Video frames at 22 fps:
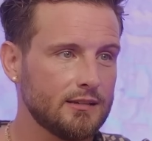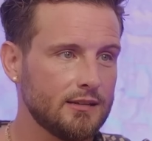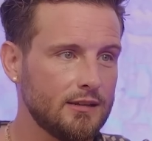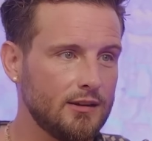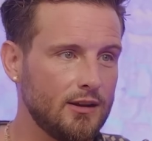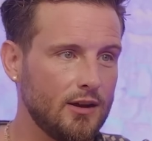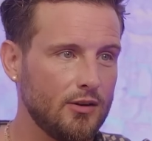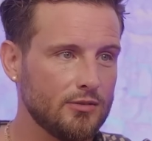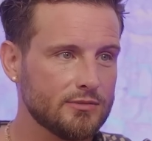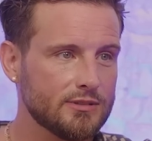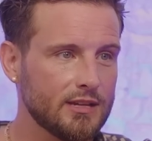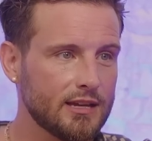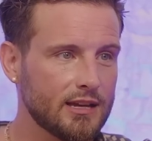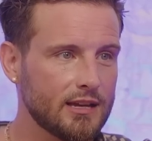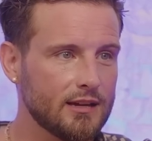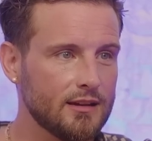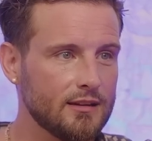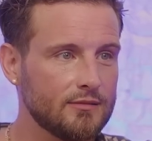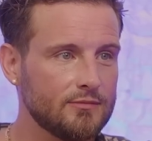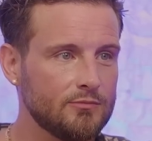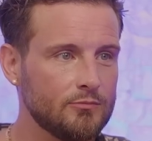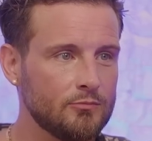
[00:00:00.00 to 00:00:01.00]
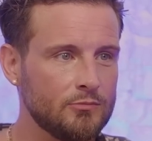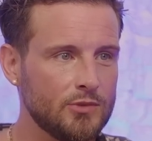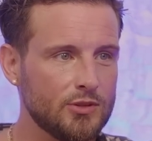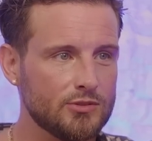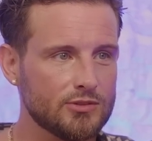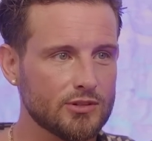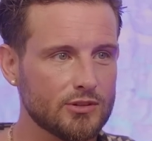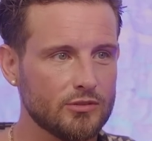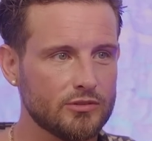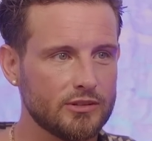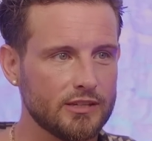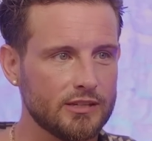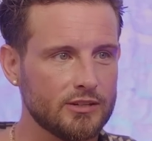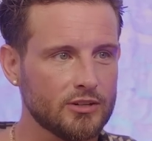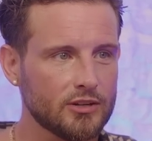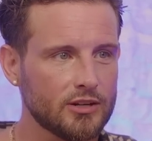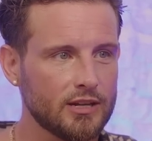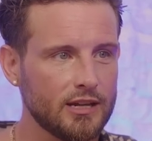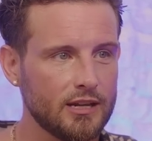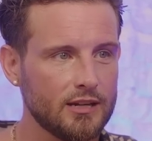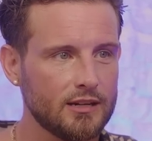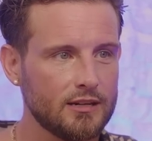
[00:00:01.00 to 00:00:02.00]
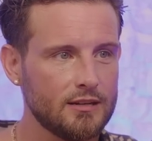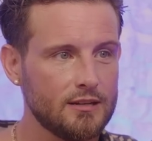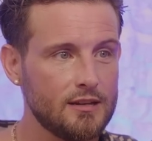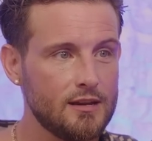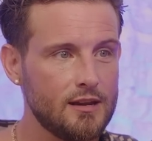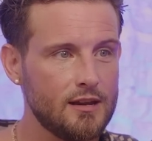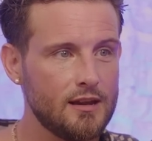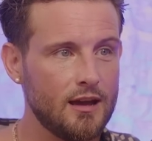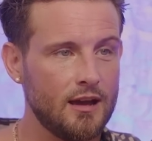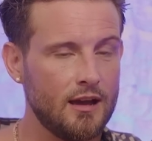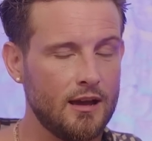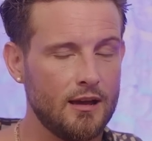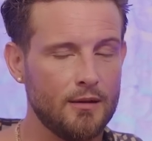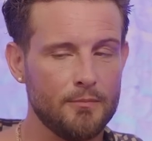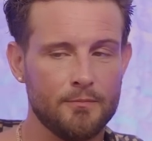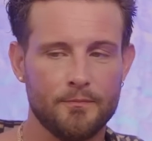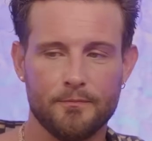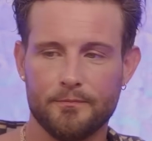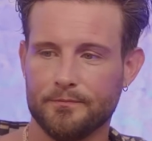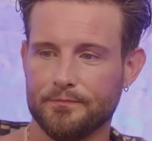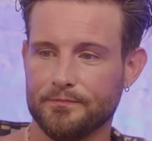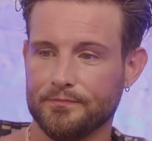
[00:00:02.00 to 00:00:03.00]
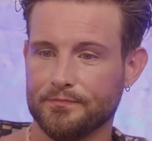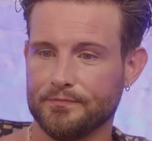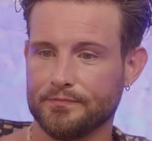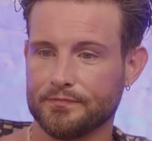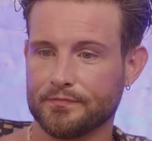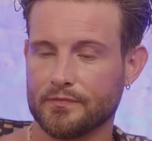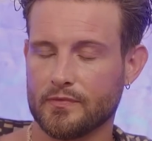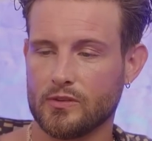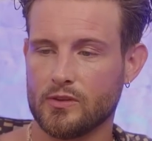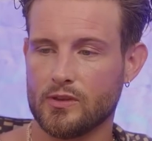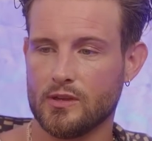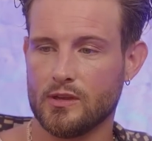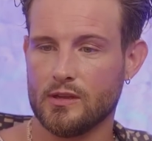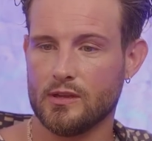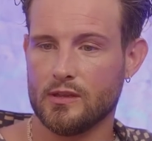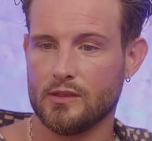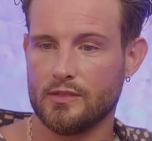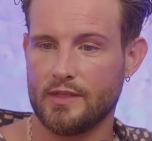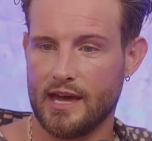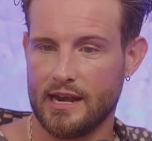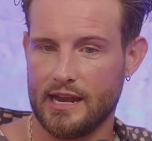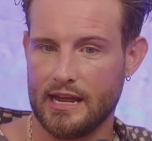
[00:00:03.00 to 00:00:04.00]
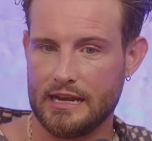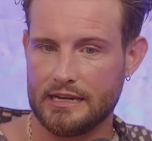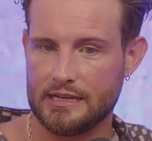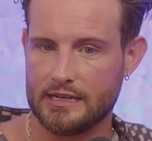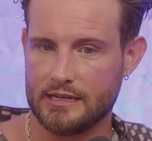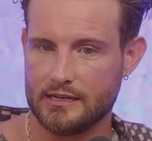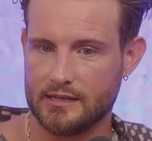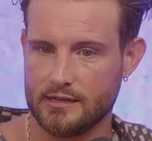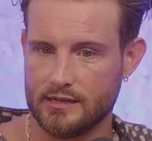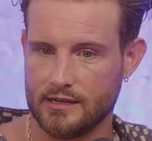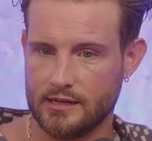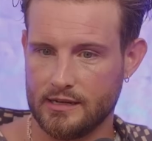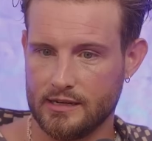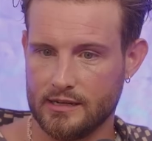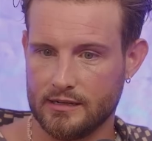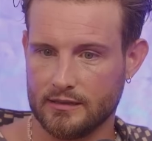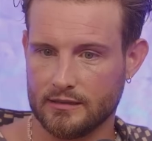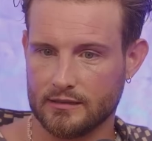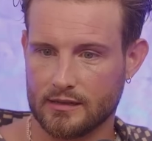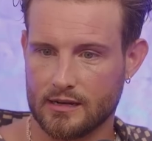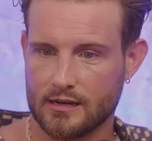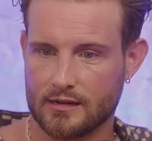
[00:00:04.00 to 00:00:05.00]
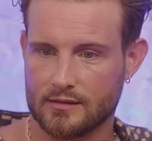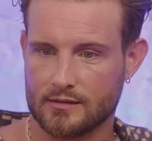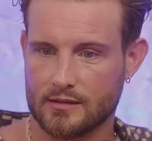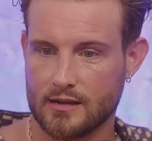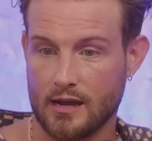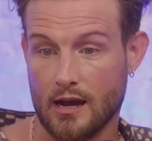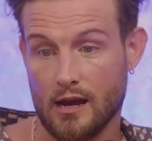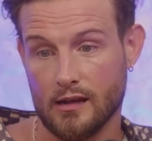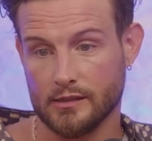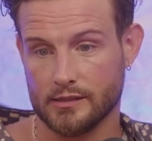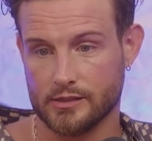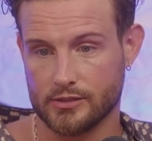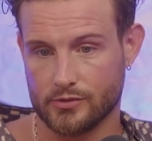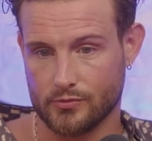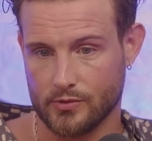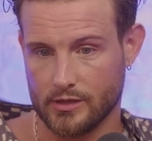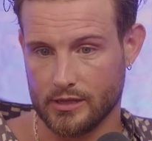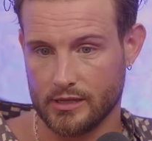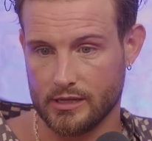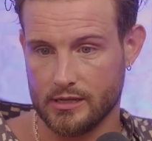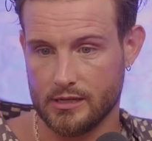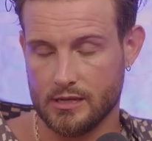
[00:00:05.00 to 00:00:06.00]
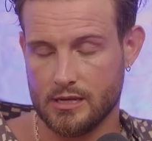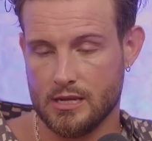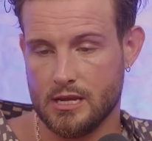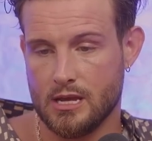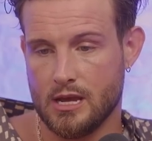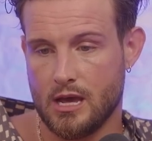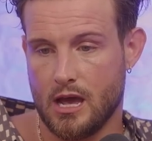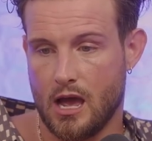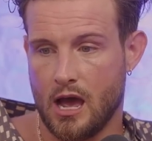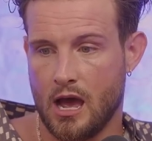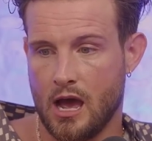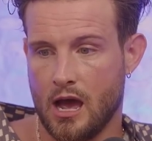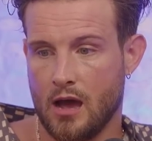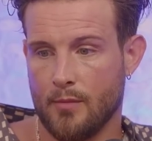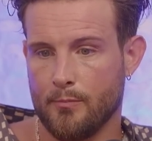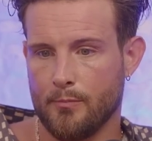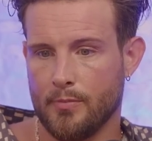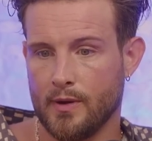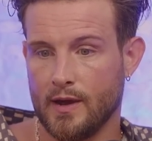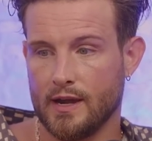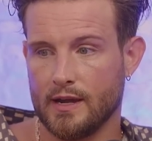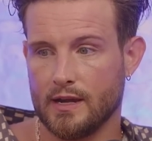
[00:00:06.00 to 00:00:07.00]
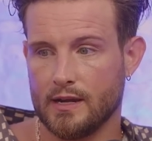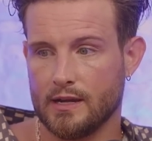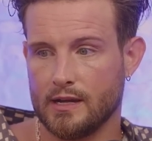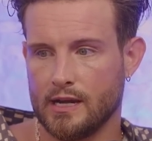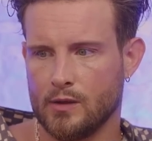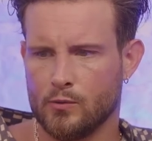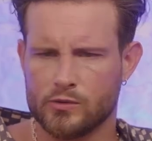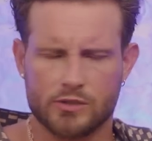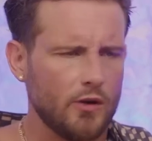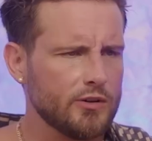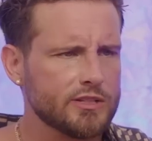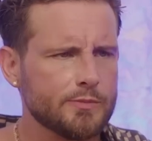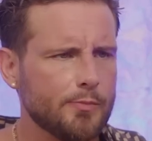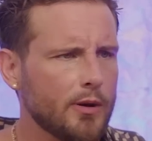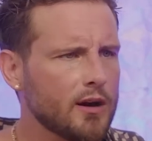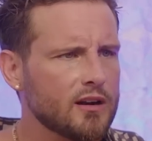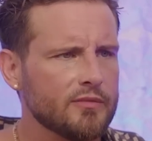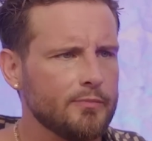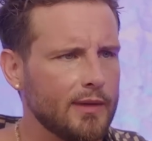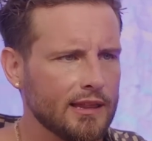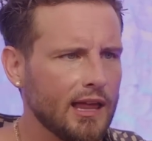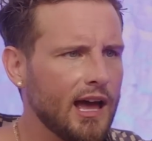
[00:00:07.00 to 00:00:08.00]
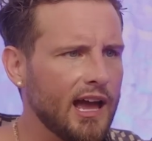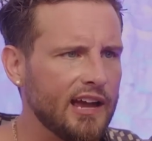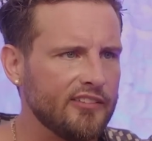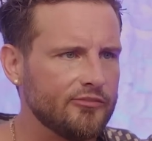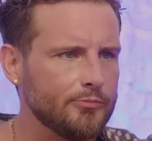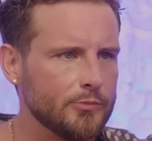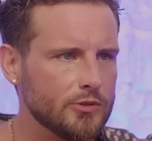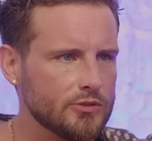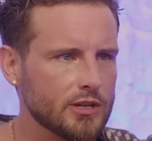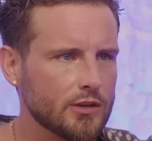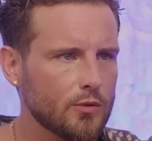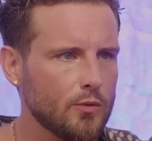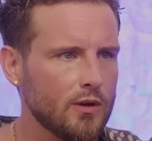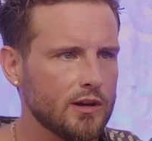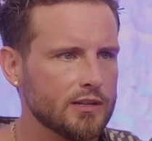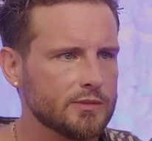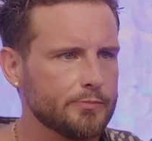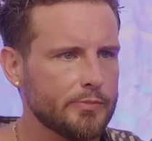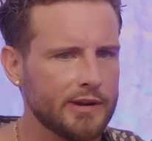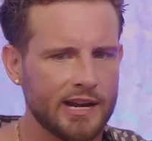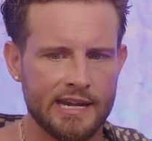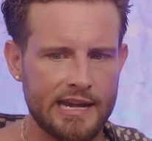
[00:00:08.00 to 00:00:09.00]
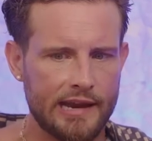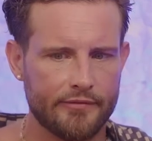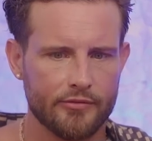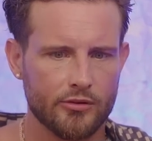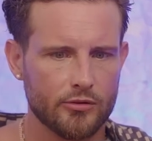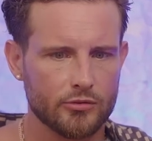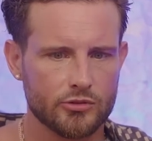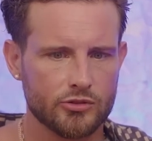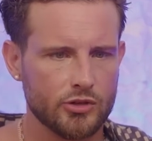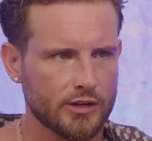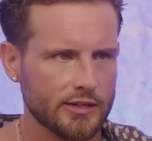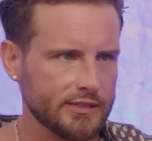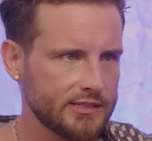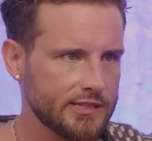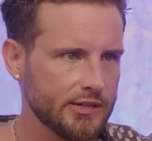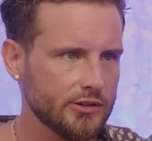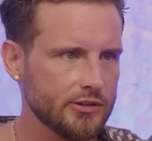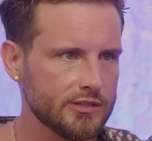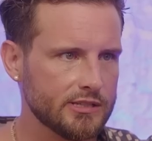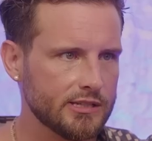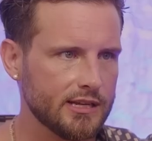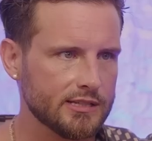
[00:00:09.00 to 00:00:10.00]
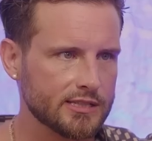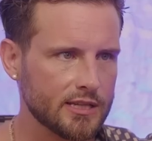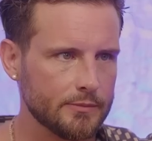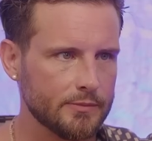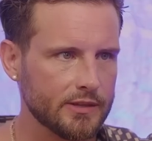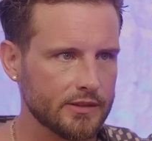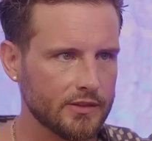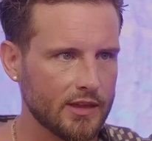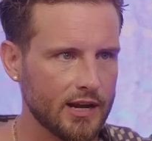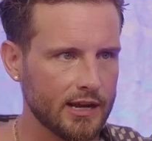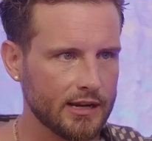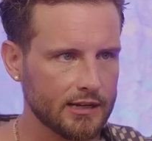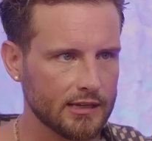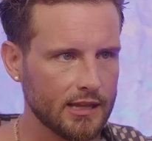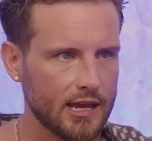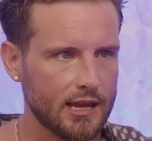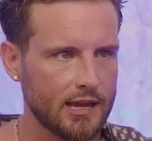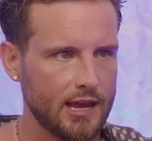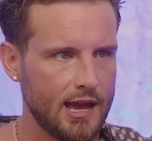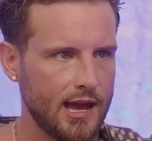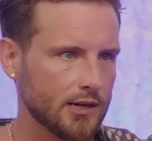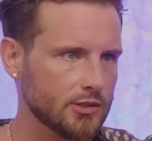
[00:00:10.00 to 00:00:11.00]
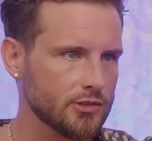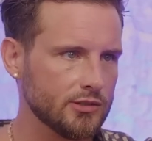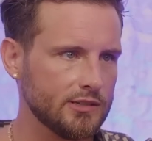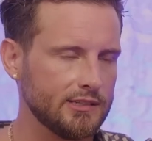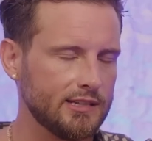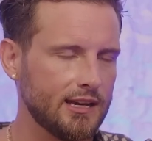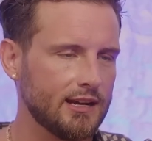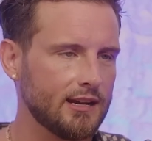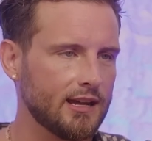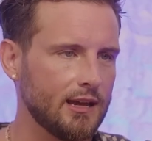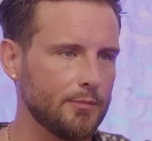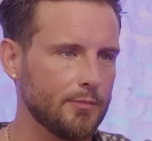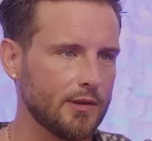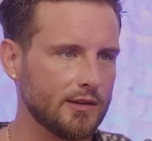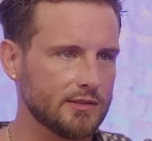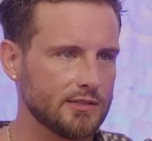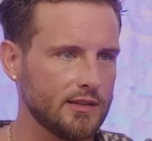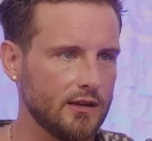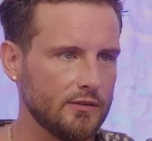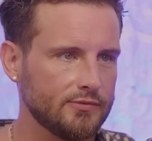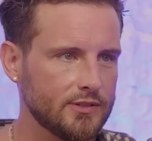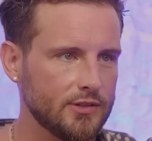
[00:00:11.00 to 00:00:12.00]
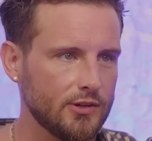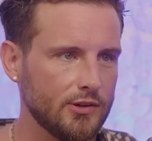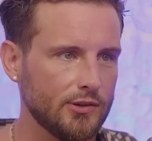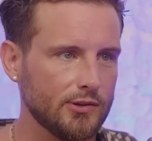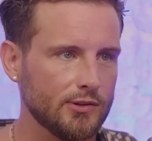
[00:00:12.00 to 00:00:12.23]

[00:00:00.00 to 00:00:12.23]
You know, I was like a musical theater kid. That ended in college, really. But it was always part of my life. Music was, but I never took it seriously as something that I could like actually dedicate myself to.